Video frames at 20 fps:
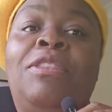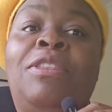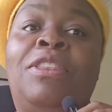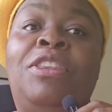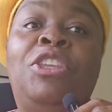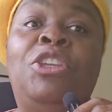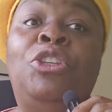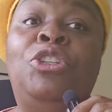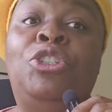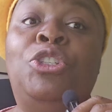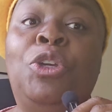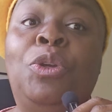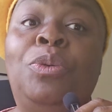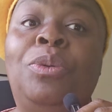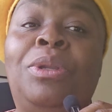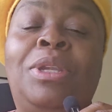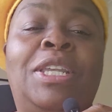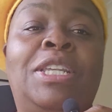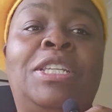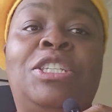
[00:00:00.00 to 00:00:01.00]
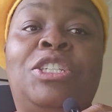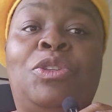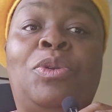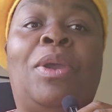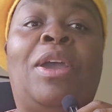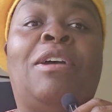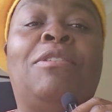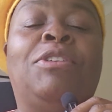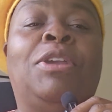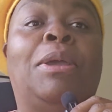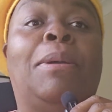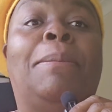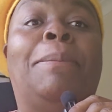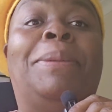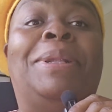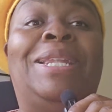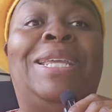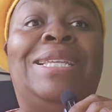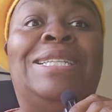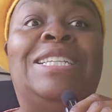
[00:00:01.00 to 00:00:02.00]
You don't need to have
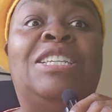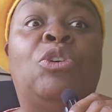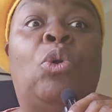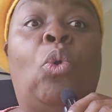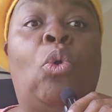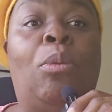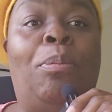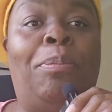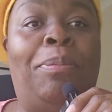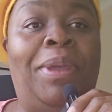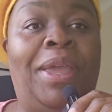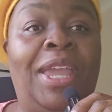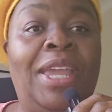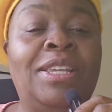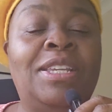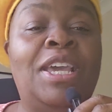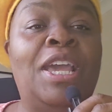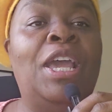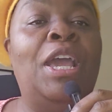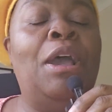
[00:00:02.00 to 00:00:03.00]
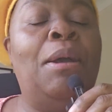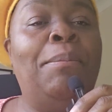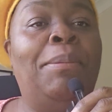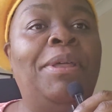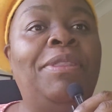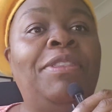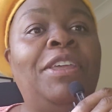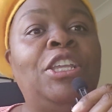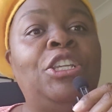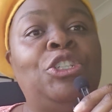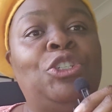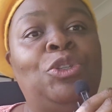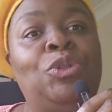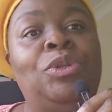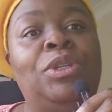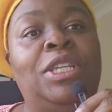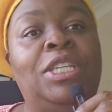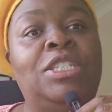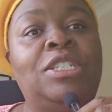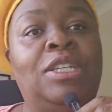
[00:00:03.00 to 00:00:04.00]
completed or paid, but they do
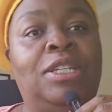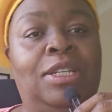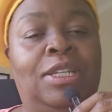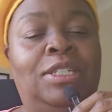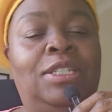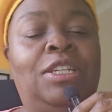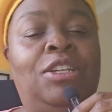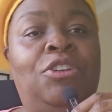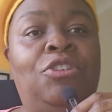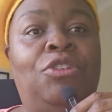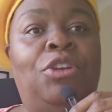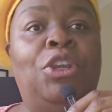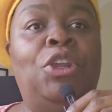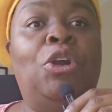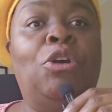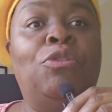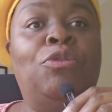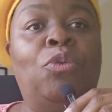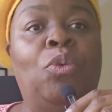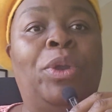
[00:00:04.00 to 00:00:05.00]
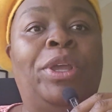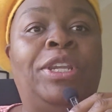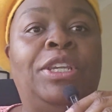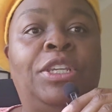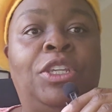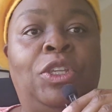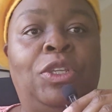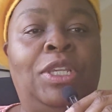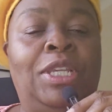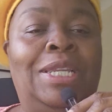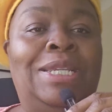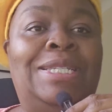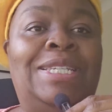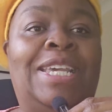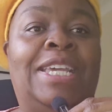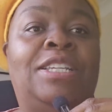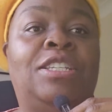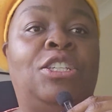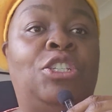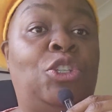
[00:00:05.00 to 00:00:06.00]
need an itinerary of when you
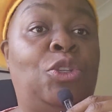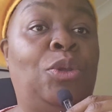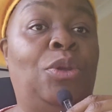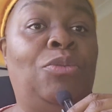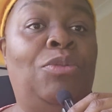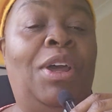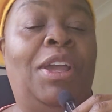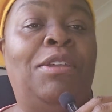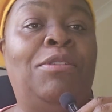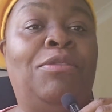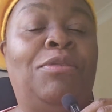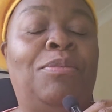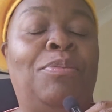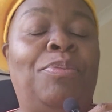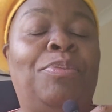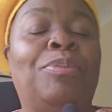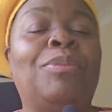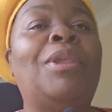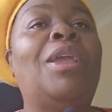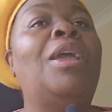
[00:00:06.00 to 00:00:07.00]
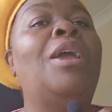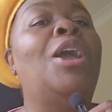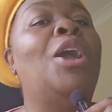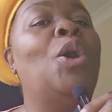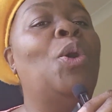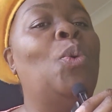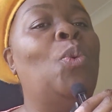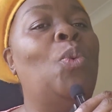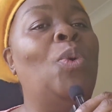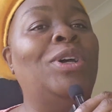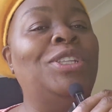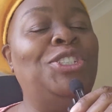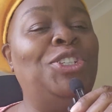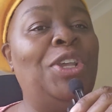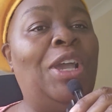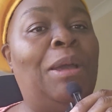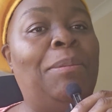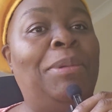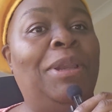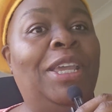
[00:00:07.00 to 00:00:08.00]
intend to arrive. Once
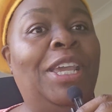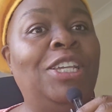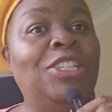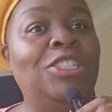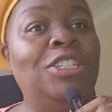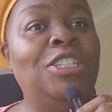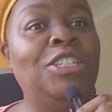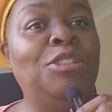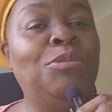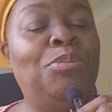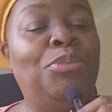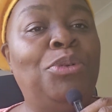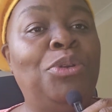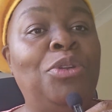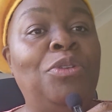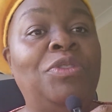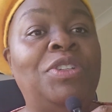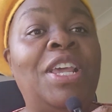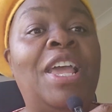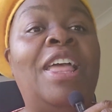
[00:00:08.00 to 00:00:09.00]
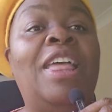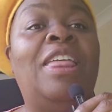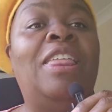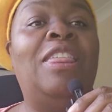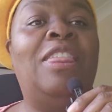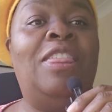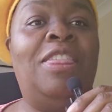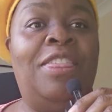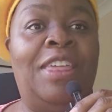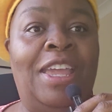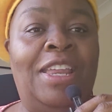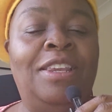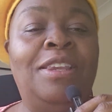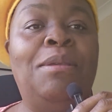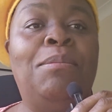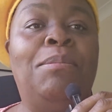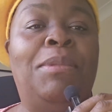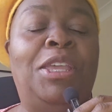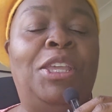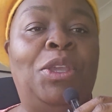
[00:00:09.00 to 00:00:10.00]
your application is approved,
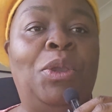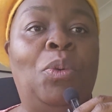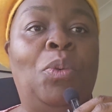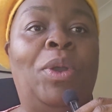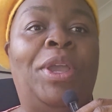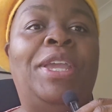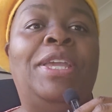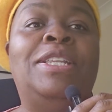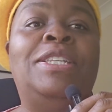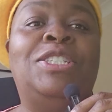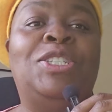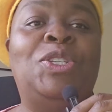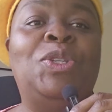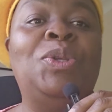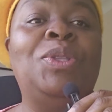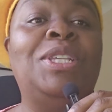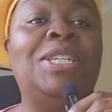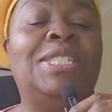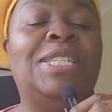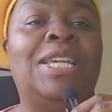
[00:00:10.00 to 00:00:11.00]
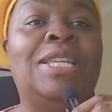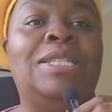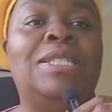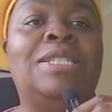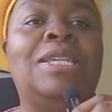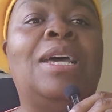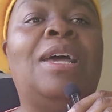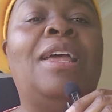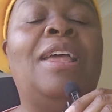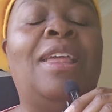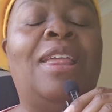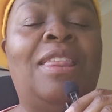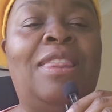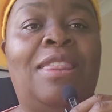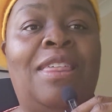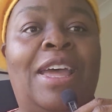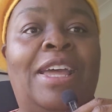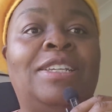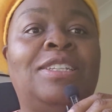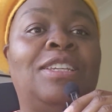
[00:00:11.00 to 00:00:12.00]
then make your way to the center
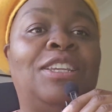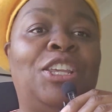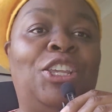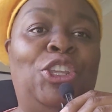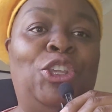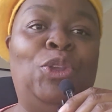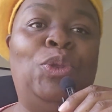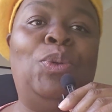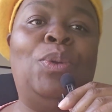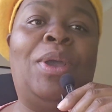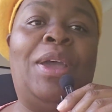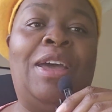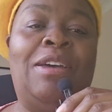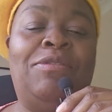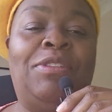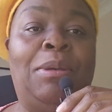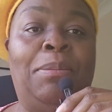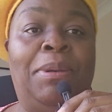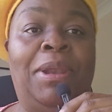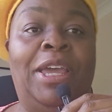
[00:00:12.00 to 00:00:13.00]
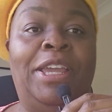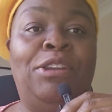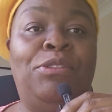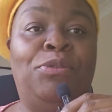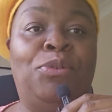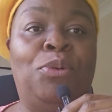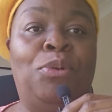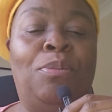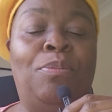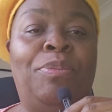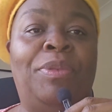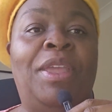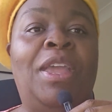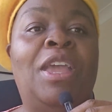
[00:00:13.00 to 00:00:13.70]
that you have applied for.